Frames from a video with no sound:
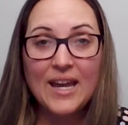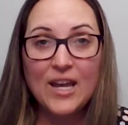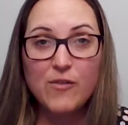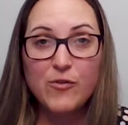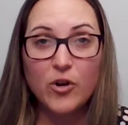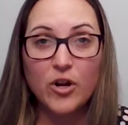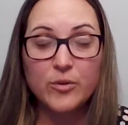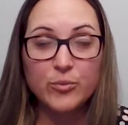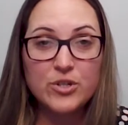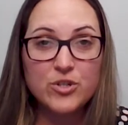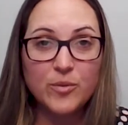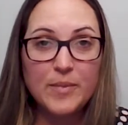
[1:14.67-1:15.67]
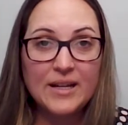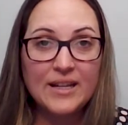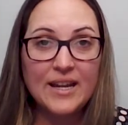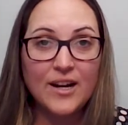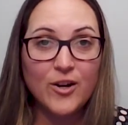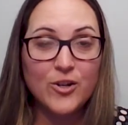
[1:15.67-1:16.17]
if you're on Original
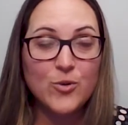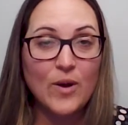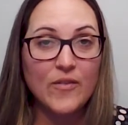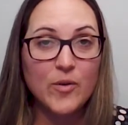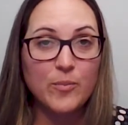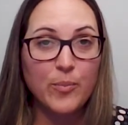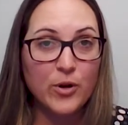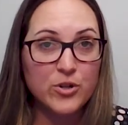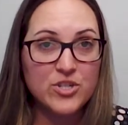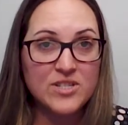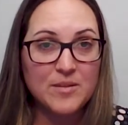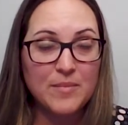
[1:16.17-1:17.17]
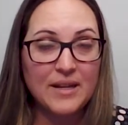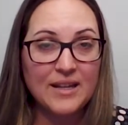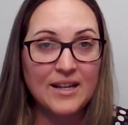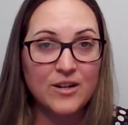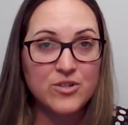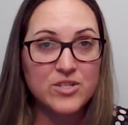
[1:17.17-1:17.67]
Medicare, you have purchased a
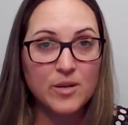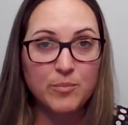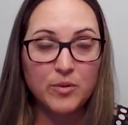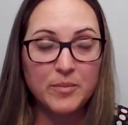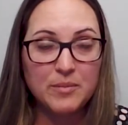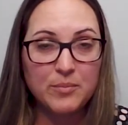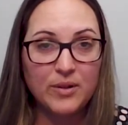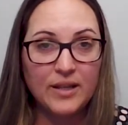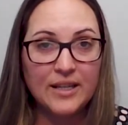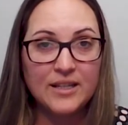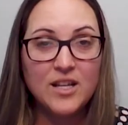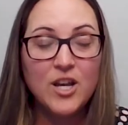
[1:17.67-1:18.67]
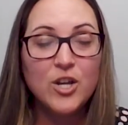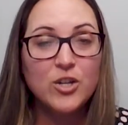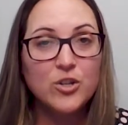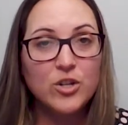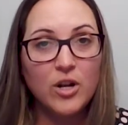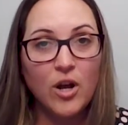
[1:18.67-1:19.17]
Medicare supplement plan,
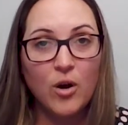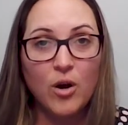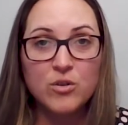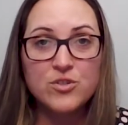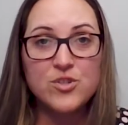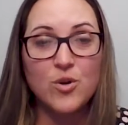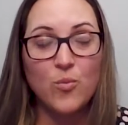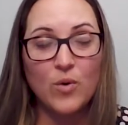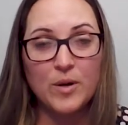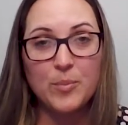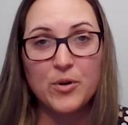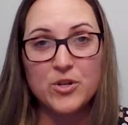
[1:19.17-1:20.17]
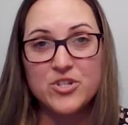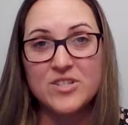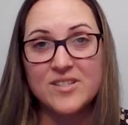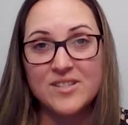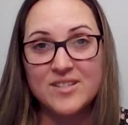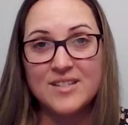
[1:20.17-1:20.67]
you're gonna also wanna purchase
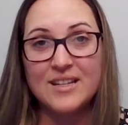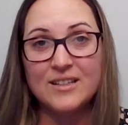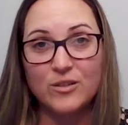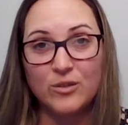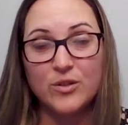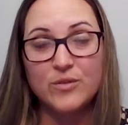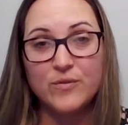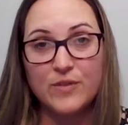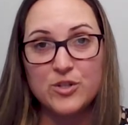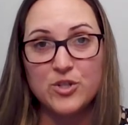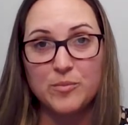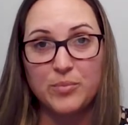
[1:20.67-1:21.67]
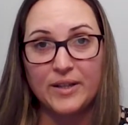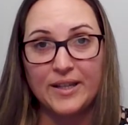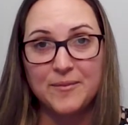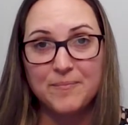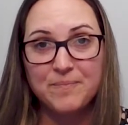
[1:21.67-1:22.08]
a standalone vision plan.